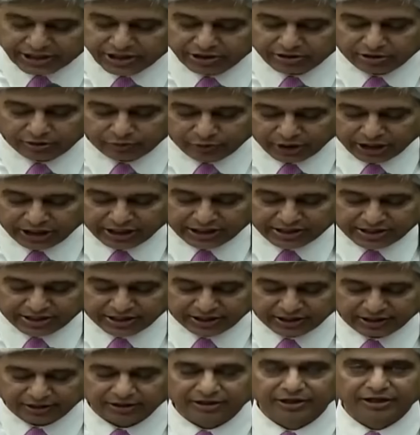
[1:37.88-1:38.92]
General V.K.
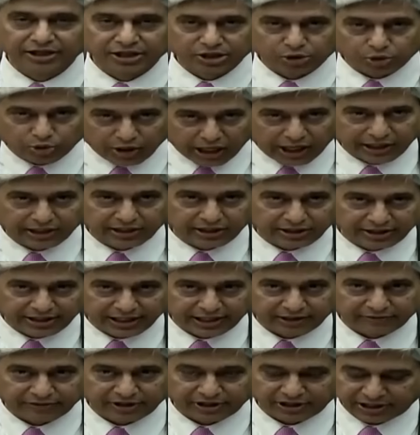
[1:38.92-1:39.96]
Singh, to kindly
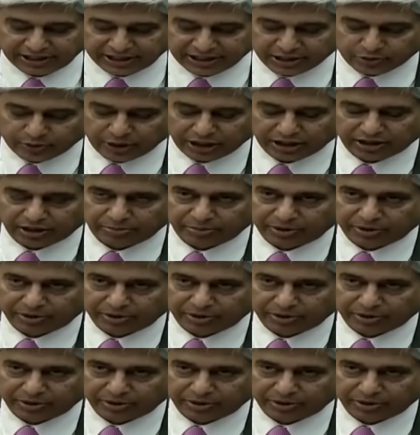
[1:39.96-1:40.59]
deliver his welcome